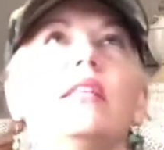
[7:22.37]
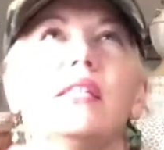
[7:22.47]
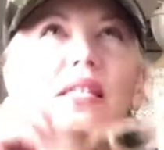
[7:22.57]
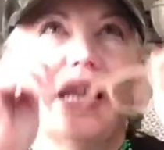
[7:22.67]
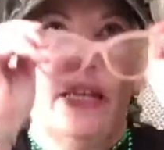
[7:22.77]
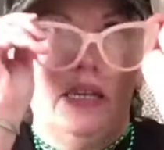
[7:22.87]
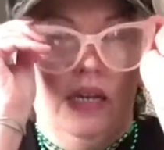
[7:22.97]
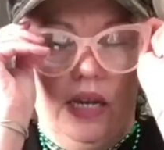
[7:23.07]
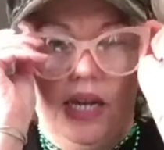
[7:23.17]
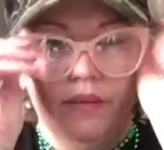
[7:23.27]
this in
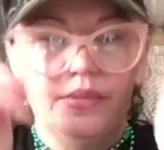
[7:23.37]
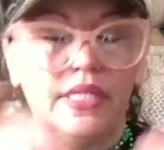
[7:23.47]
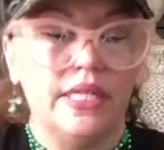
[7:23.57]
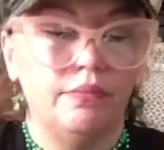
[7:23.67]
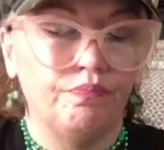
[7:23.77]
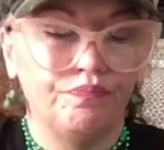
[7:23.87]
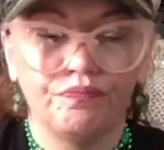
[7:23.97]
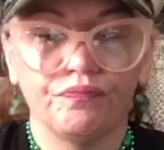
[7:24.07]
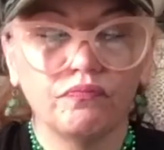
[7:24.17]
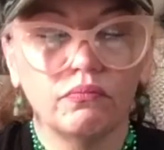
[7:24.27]
an Ipsy.
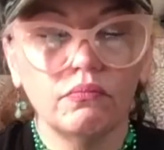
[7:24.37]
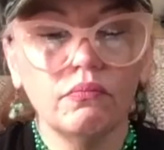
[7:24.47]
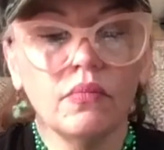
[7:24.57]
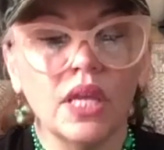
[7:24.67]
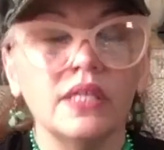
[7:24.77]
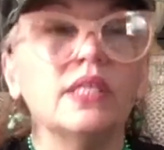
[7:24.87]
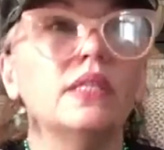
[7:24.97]
This